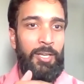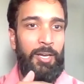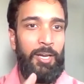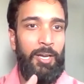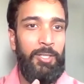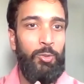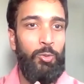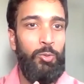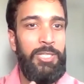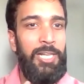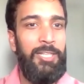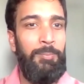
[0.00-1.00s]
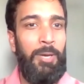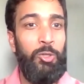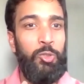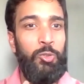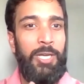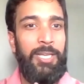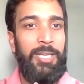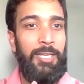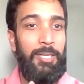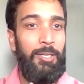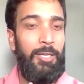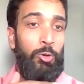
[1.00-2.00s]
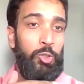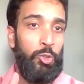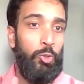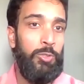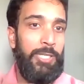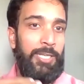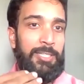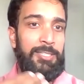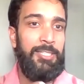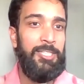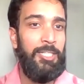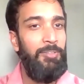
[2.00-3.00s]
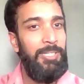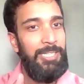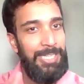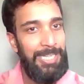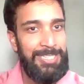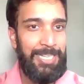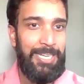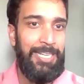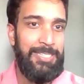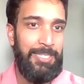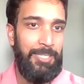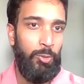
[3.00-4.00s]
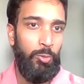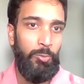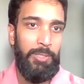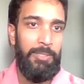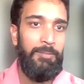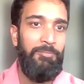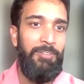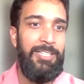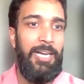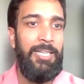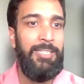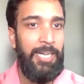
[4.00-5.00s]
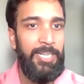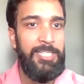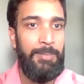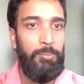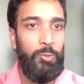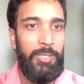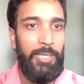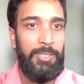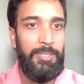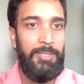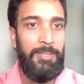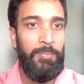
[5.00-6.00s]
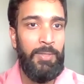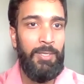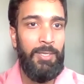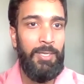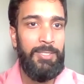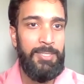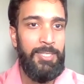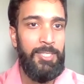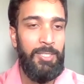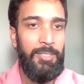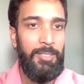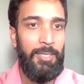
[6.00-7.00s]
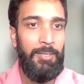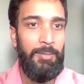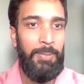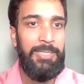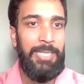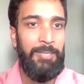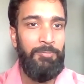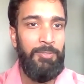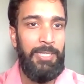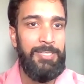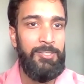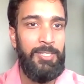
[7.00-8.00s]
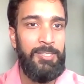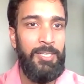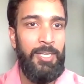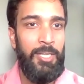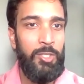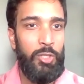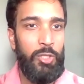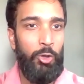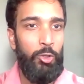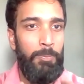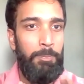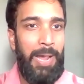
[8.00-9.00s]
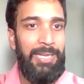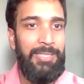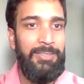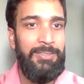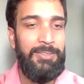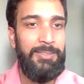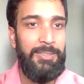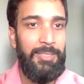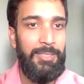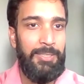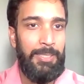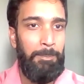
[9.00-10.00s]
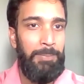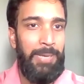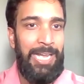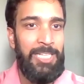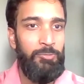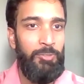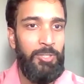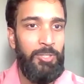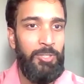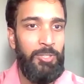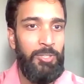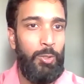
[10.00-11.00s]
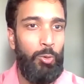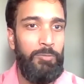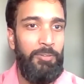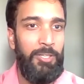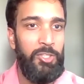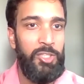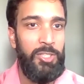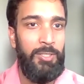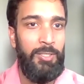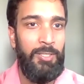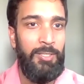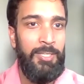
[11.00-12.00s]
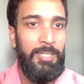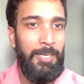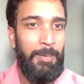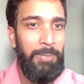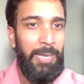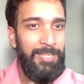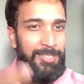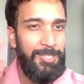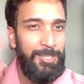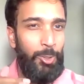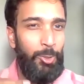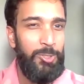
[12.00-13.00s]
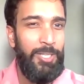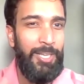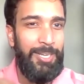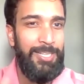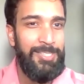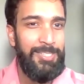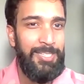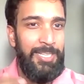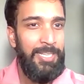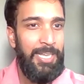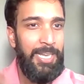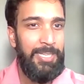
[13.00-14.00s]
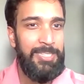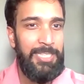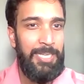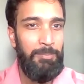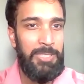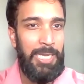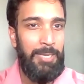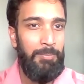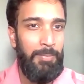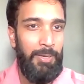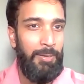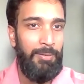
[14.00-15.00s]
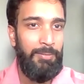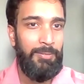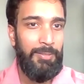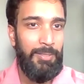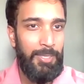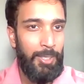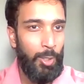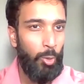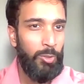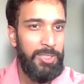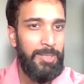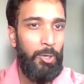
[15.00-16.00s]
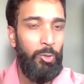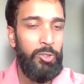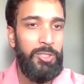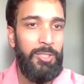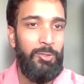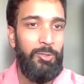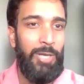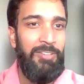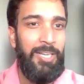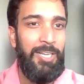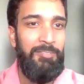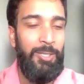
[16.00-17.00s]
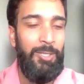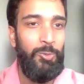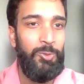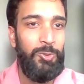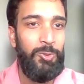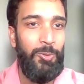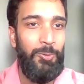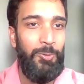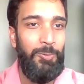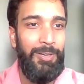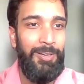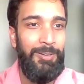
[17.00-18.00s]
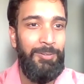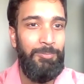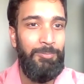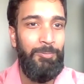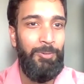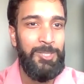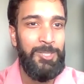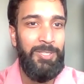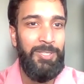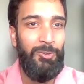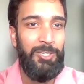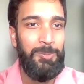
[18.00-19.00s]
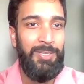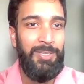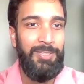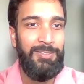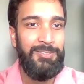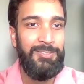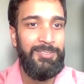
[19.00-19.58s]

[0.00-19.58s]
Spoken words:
You tell them how should you take this decision with less risk. You in fact encourage them to take the decision, but that with less risk. So how do you balance the compliance function with the growth function? Compliance is reducing risk, at the same time, growth is about driving revenue. So what's been your experience?